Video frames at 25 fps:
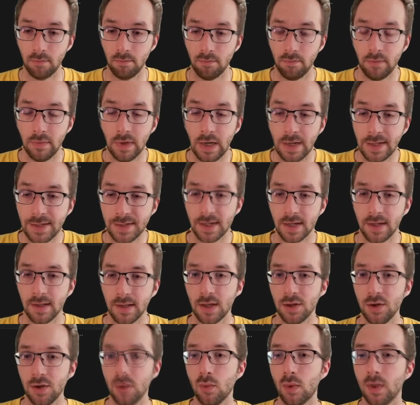Let's say that
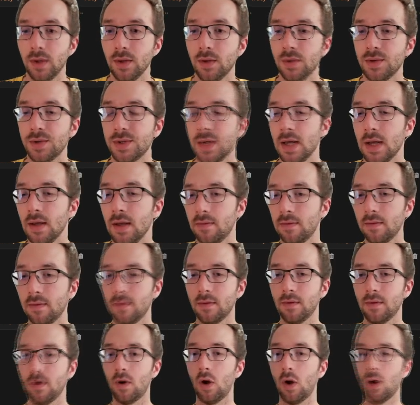you want to save
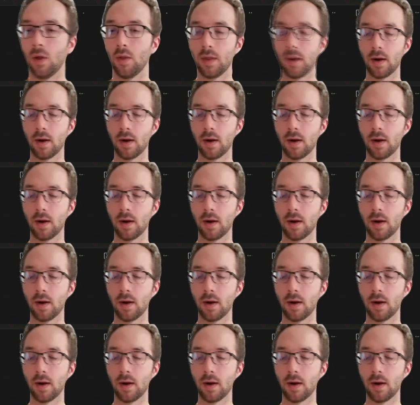other